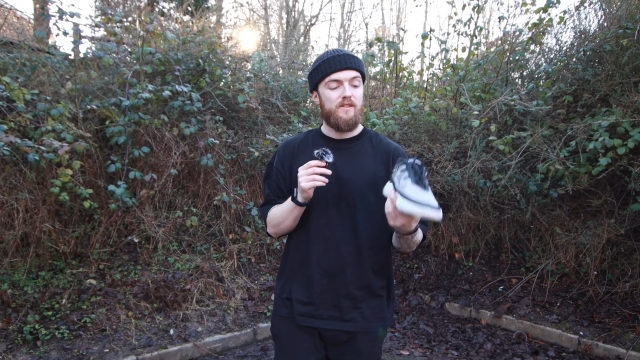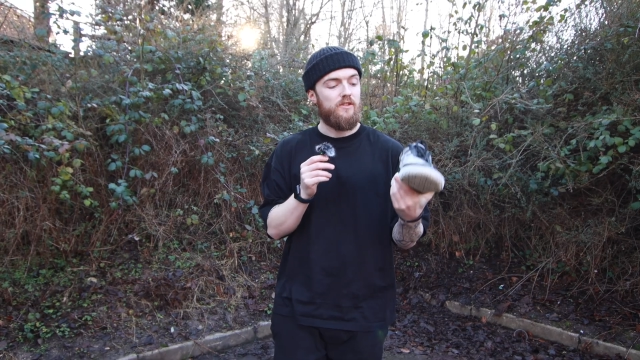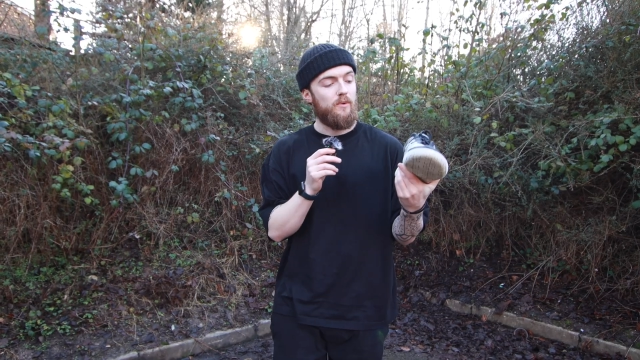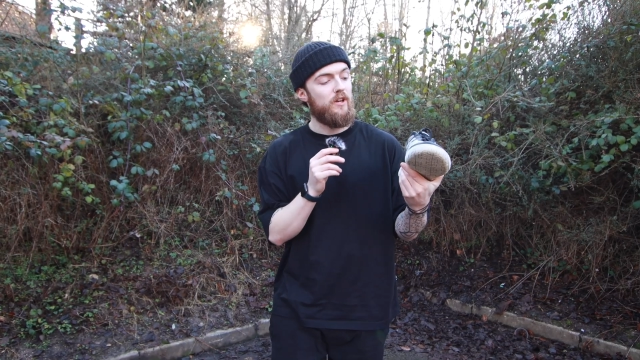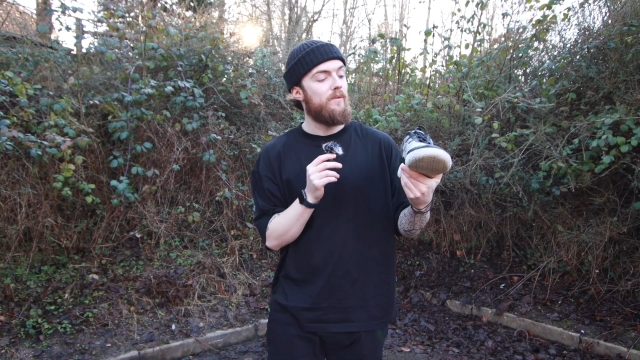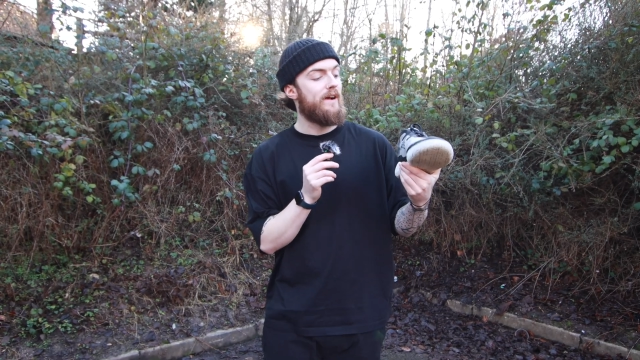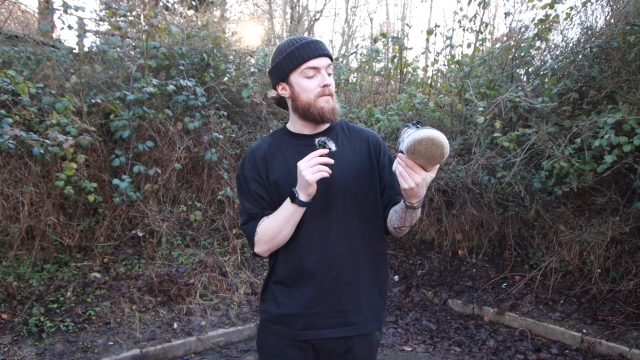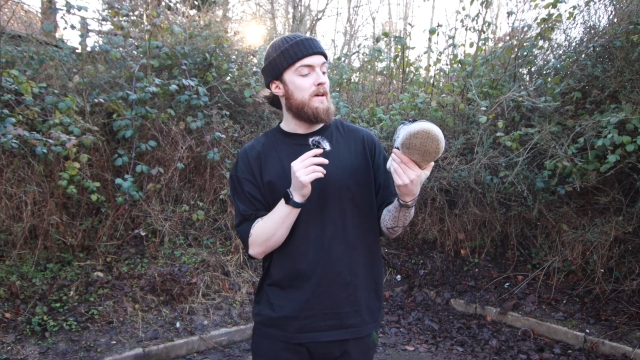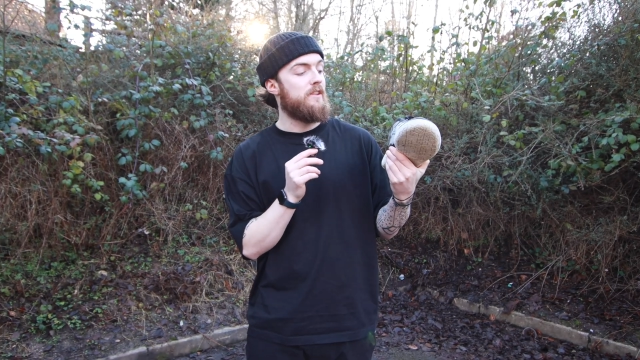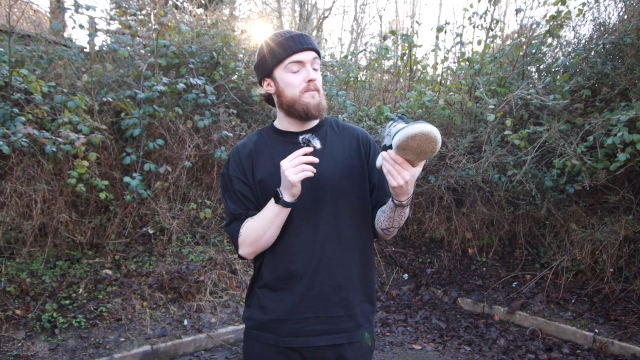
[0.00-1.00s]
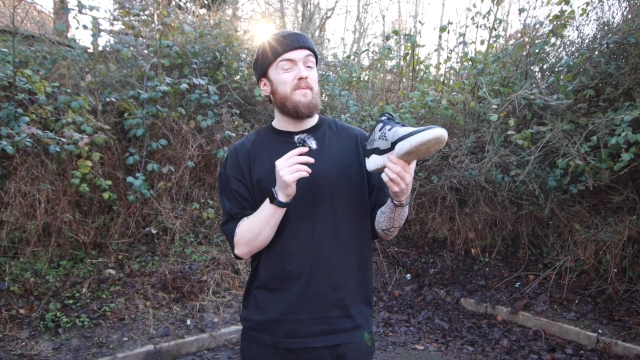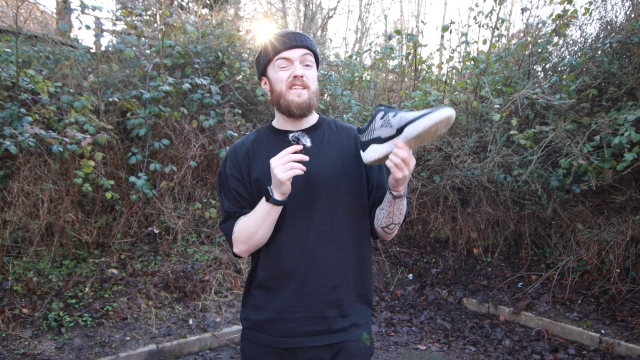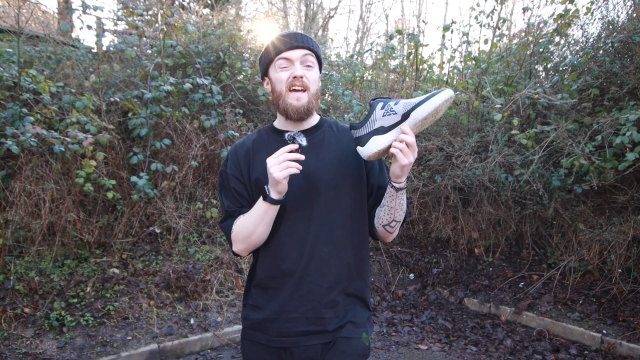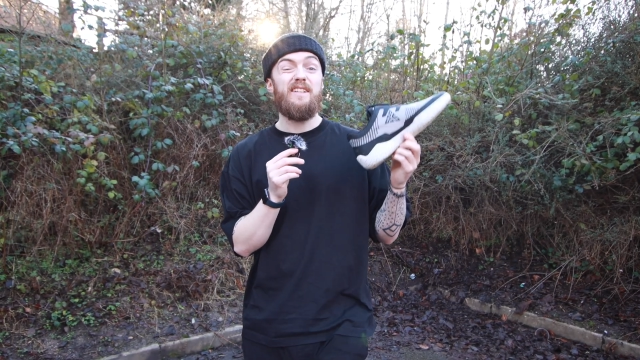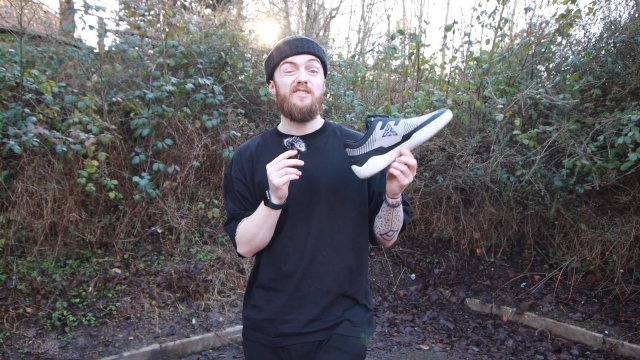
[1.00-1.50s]
So would I recommend them?
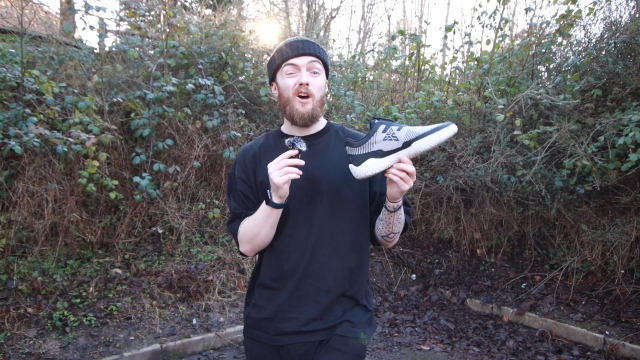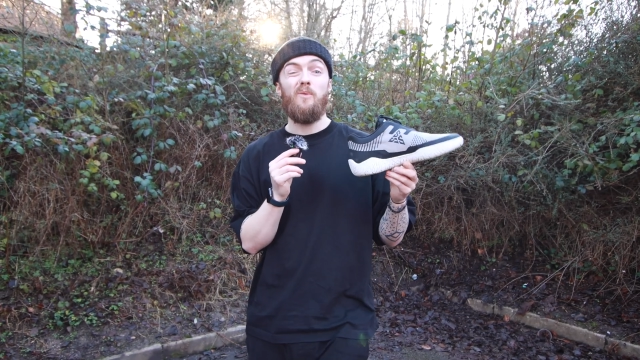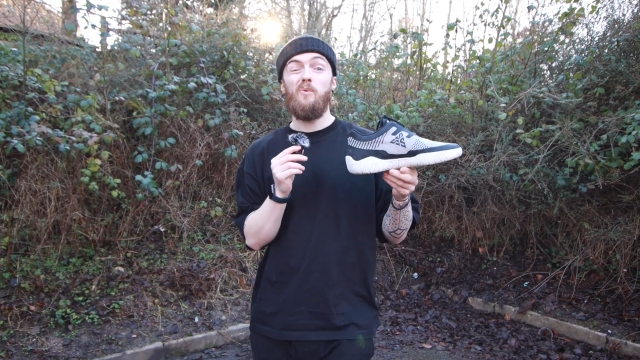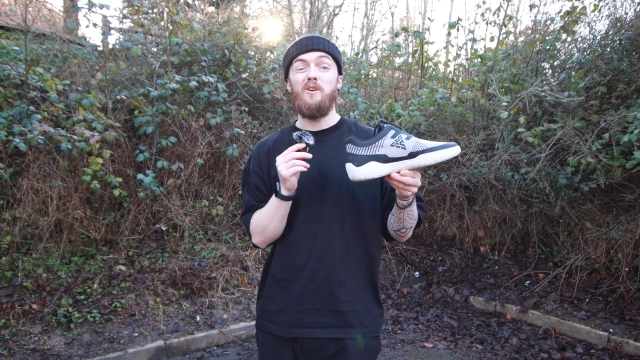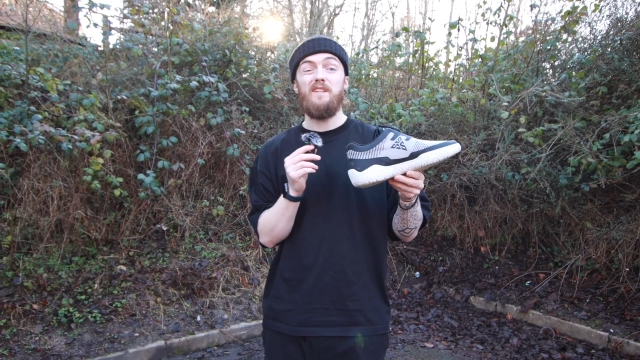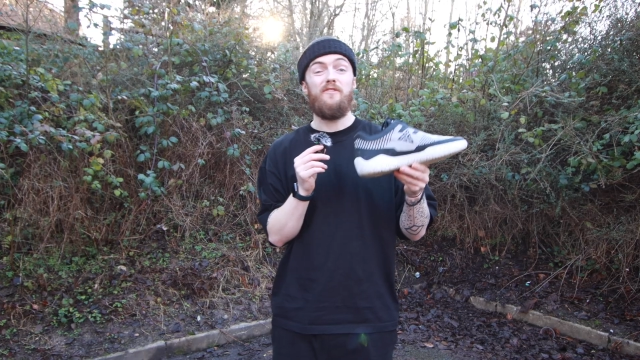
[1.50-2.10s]
Yes, I would.